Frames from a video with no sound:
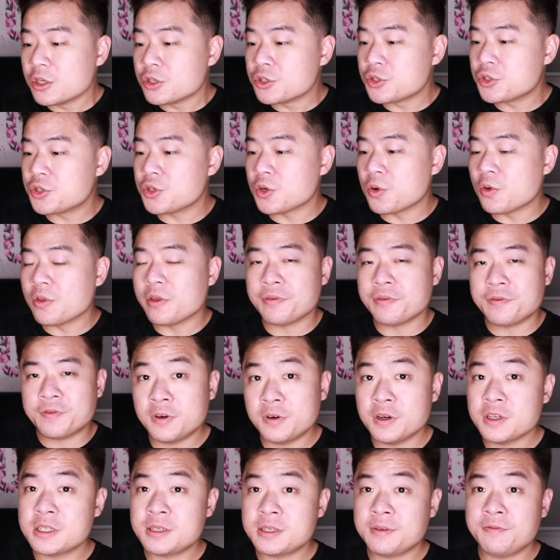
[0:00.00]
So the
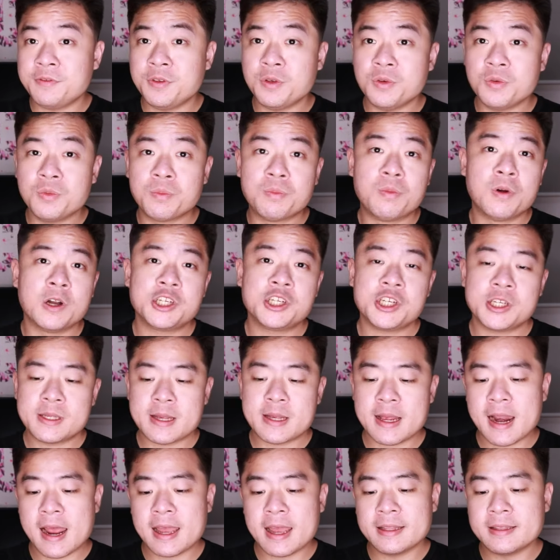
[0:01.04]
first few brushes
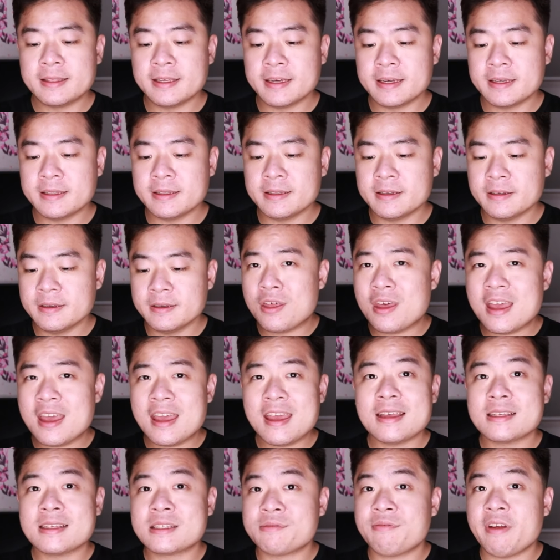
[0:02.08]
that I did, the
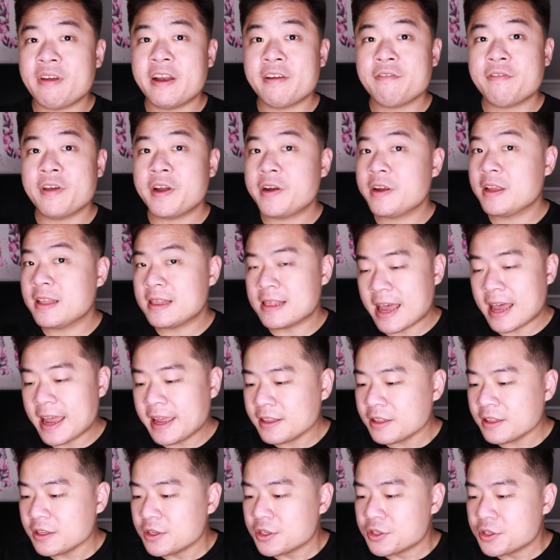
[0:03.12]
ink is very, very
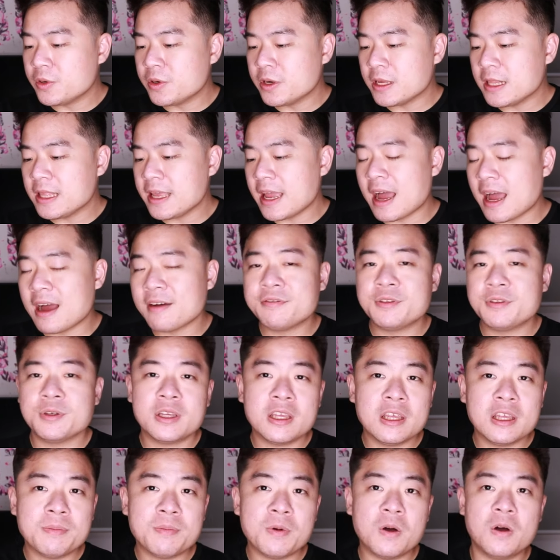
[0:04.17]
light. You really have to
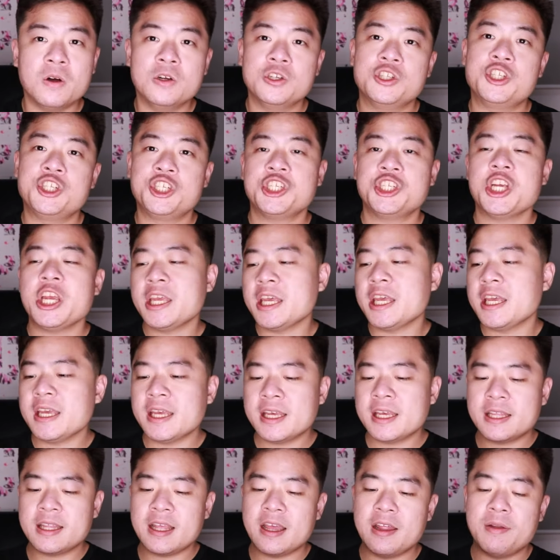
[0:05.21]
keep on shaking
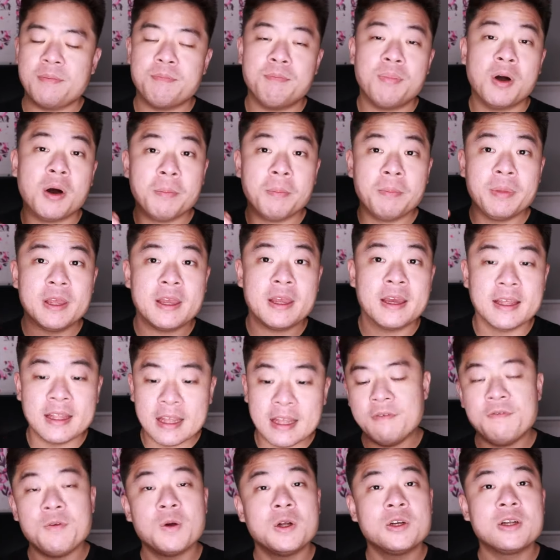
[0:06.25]
it and pumping it
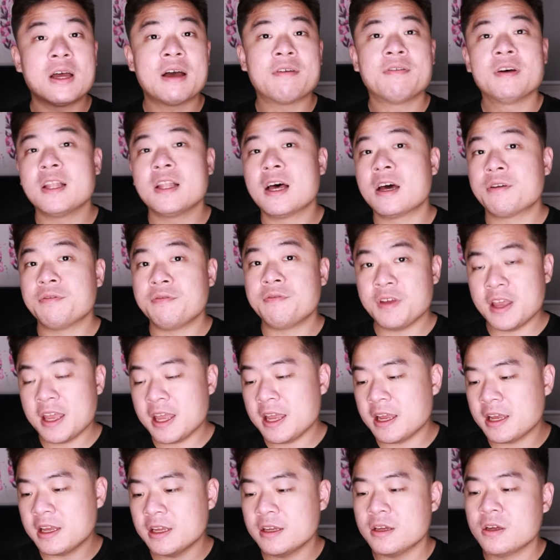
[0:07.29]
if you want to have a lot of
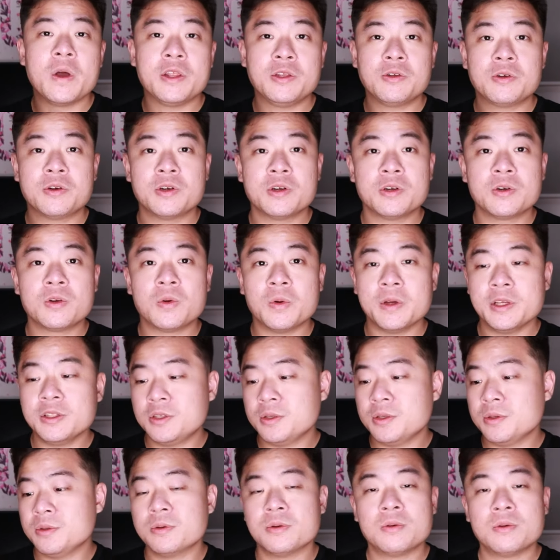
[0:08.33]
ink when you're going
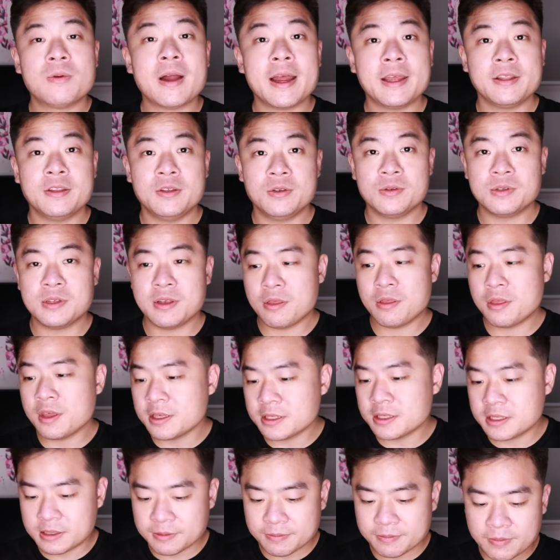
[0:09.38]
to write using
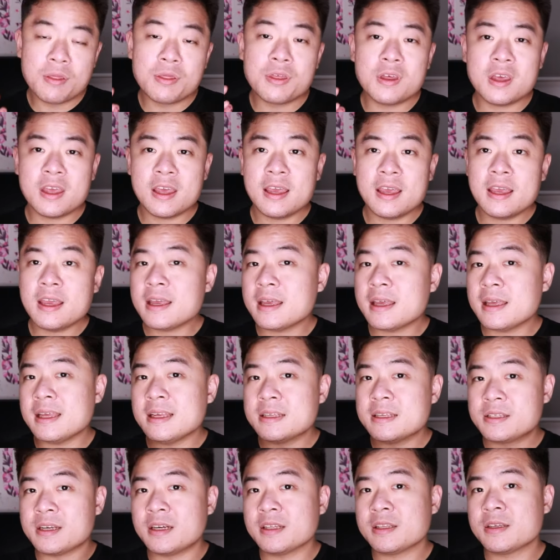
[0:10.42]
this. The ink
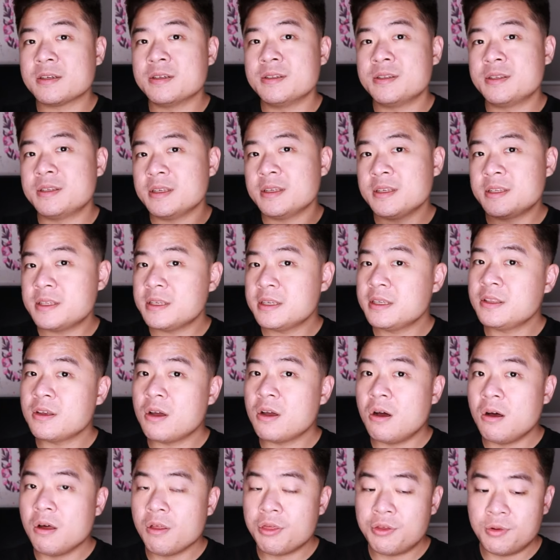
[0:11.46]
is not consistent
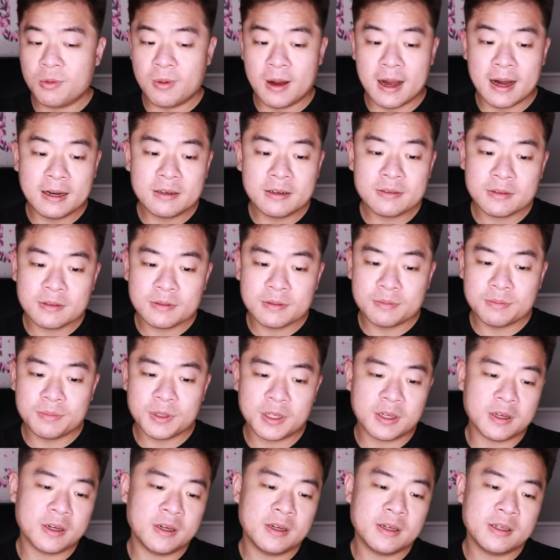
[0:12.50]
all throughout
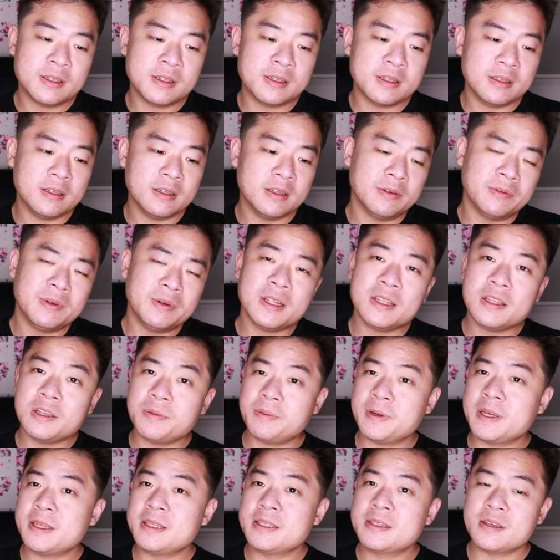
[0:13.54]
because it really
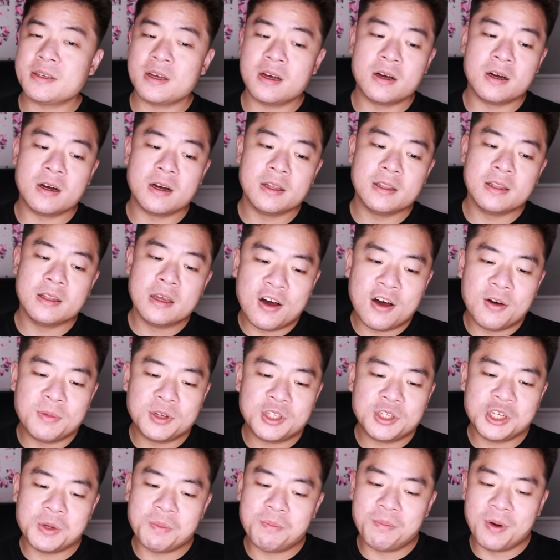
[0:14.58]
depends on how
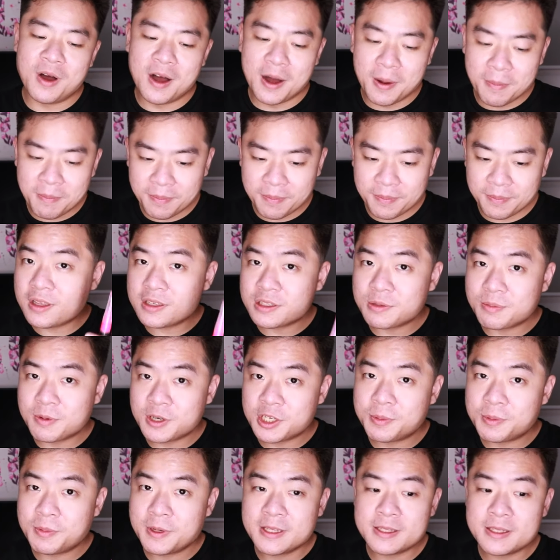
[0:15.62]
much you pump these
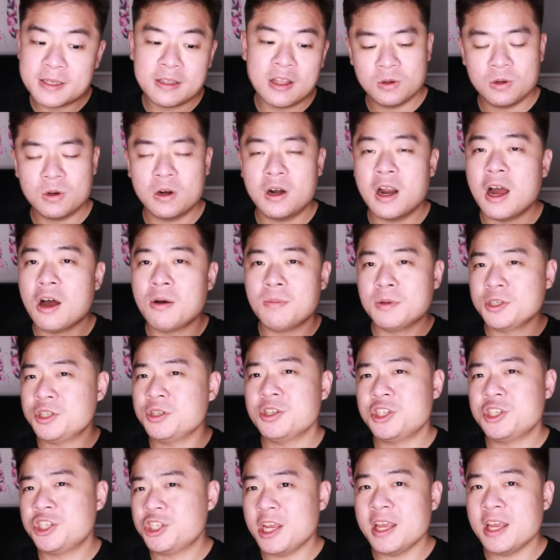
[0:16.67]
brush pens or how much
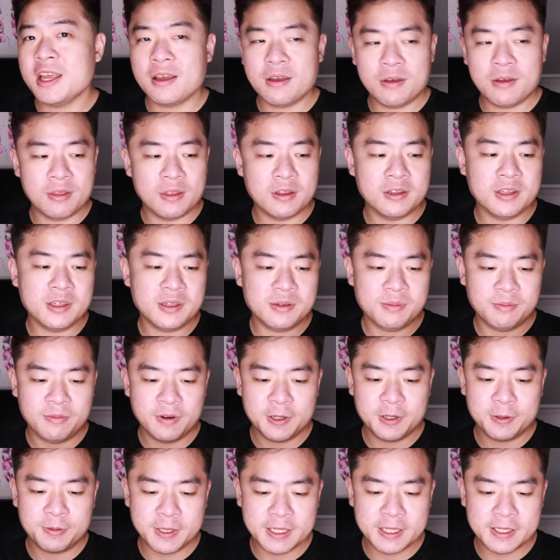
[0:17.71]
you shake these
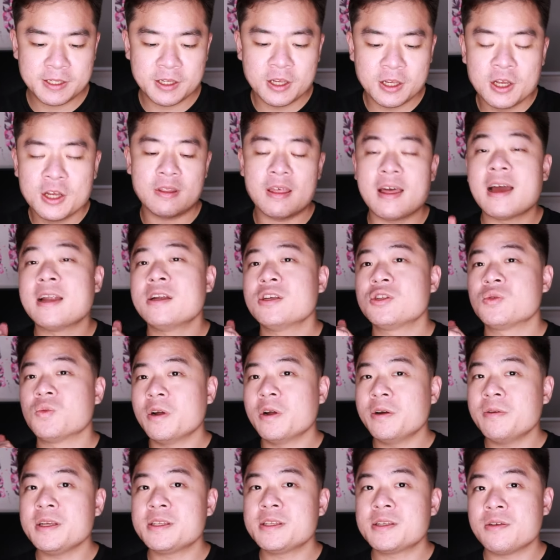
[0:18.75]
brush pens. That is
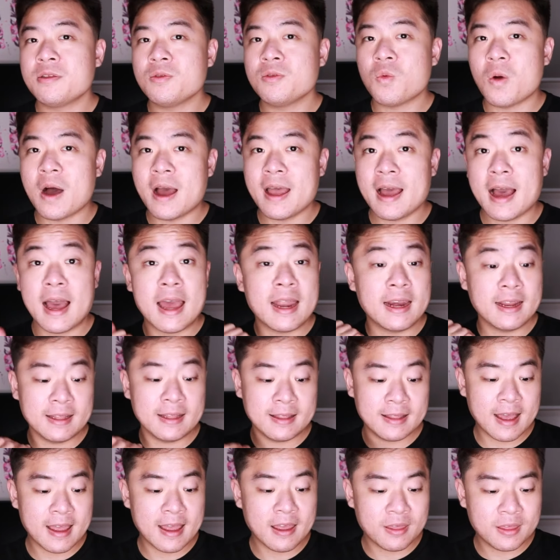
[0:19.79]
one reason why I
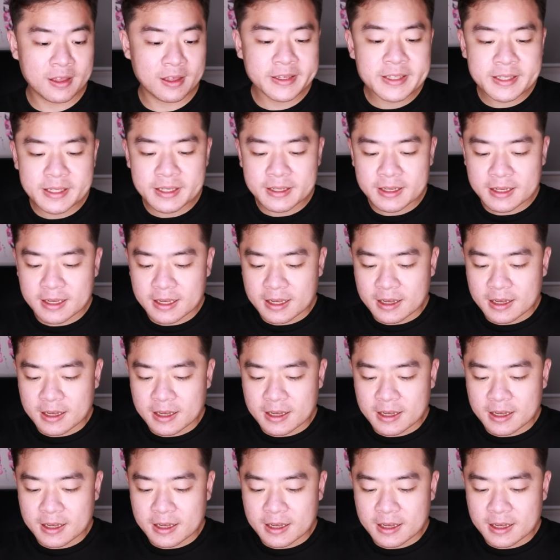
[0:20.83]
didn't like this.